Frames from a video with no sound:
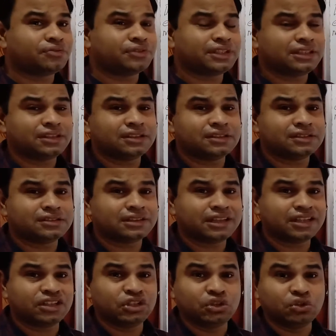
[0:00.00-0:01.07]
is a
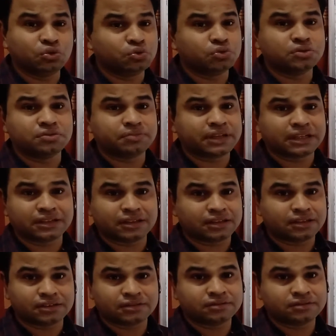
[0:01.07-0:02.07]
huge magnet.